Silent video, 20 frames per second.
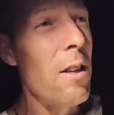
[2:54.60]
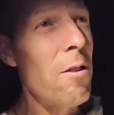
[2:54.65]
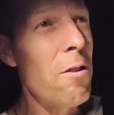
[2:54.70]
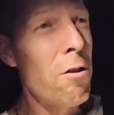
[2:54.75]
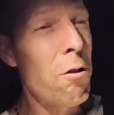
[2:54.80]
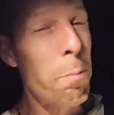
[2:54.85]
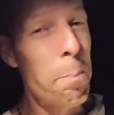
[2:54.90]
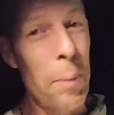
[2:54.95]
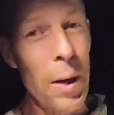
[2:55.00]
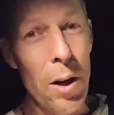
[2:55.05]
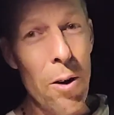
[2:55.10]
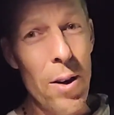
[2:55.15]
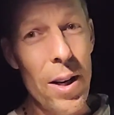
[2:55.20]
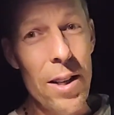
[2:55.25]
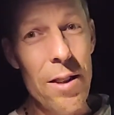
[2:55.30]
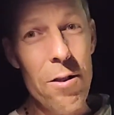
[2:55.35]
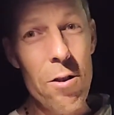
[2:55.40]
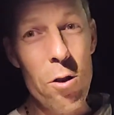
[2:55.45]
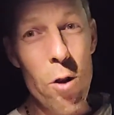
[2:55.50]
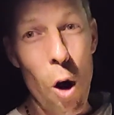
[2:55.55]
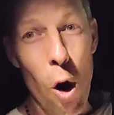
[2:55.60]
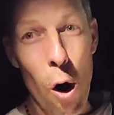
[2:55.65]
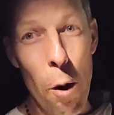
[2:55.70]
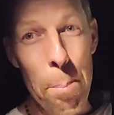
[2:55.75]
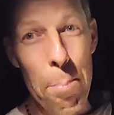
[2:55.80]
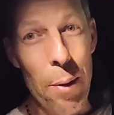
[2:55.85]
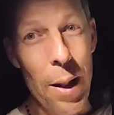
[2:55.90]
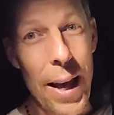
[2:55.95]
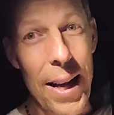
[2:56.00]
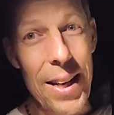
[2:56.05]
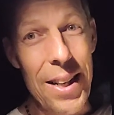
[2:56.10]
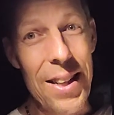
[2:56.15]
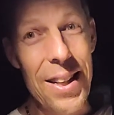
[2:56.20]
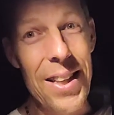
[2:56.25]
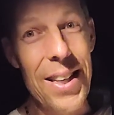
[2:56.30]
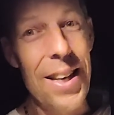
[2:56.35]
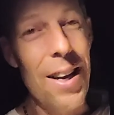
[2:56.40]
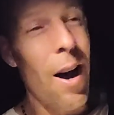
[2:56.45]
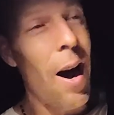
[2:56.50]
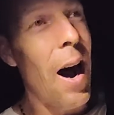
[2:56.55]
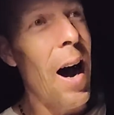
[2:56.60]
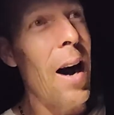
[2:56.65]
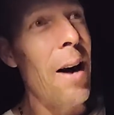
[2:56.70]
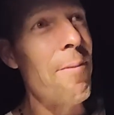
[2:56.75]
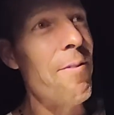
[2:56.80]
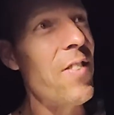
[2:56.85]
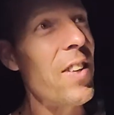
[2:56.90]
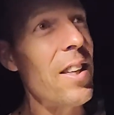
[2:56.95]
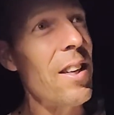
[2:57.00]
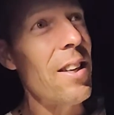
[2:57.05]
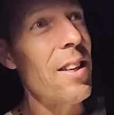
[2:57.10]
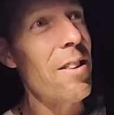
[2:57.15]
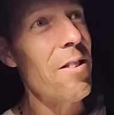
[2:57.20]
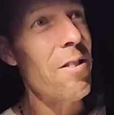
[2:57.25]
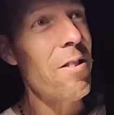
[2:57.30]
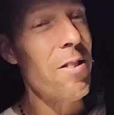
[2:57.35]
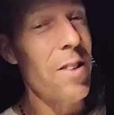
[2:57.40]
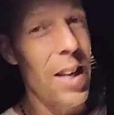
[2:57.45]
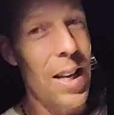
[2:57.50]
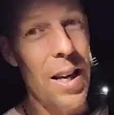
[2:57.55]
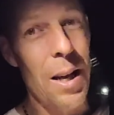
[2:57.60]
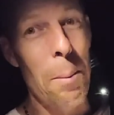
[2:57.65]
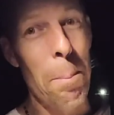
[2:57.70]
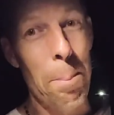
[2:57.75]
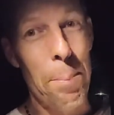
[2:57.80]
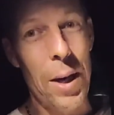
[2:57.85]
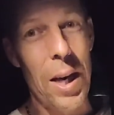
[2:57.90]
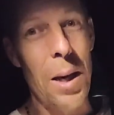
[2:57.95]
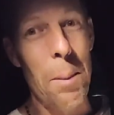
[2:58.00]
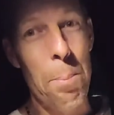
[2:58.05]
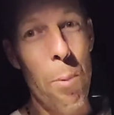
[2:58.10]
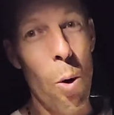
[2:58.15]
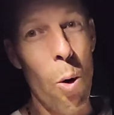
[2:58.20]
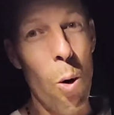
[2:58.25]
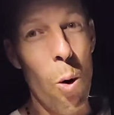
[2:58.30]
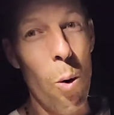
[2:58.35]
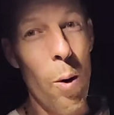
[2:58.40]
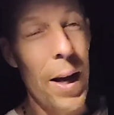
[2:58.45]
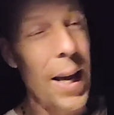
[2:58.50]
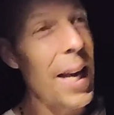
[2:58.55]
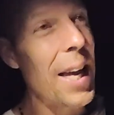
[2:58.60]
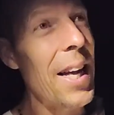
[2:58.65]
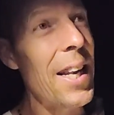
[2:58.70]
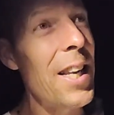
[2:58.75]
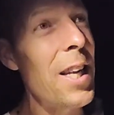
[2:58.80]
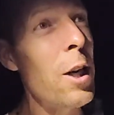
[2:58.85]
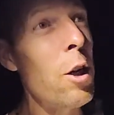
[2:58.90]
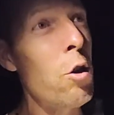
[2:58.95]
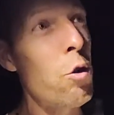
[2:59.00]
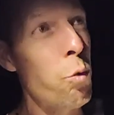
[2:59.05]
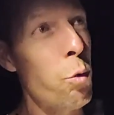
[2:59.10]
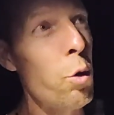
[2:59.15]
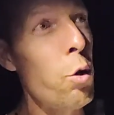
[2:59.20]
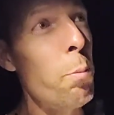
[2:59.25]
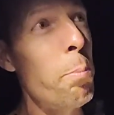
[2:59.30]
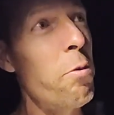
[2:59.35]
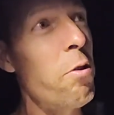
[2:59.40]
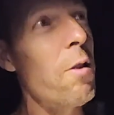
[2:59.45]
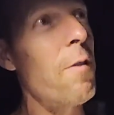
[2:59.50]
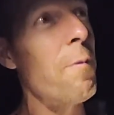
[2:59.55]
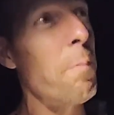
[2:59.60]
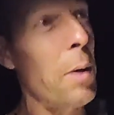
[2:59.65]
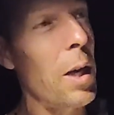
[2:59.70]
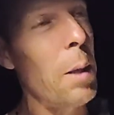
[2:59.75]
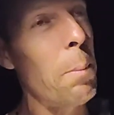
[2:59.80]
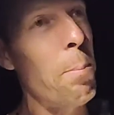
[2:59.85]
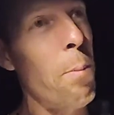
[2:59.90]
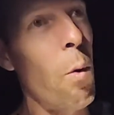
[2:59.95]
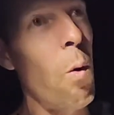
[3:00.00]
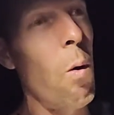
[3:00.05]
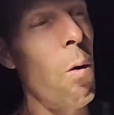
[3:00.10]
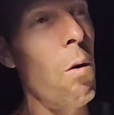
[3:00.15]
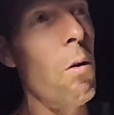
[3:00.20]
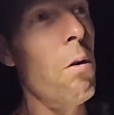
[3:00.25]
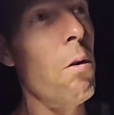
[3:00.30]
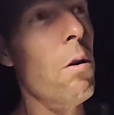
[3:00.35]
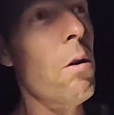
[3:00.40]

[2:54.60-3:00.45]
spirits are blatantly obvious in people and in groups of people.